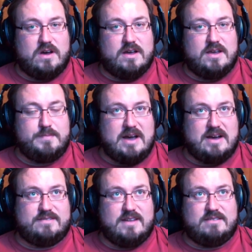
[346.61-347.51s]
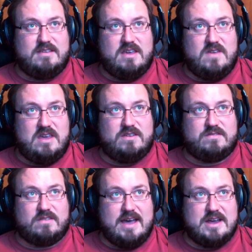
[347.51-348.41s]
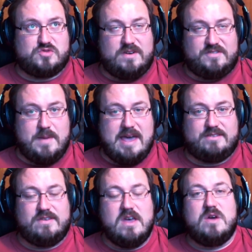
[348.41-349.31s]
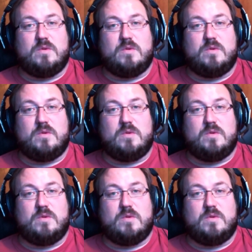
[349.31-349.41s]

hitbox.tv/RiftMax,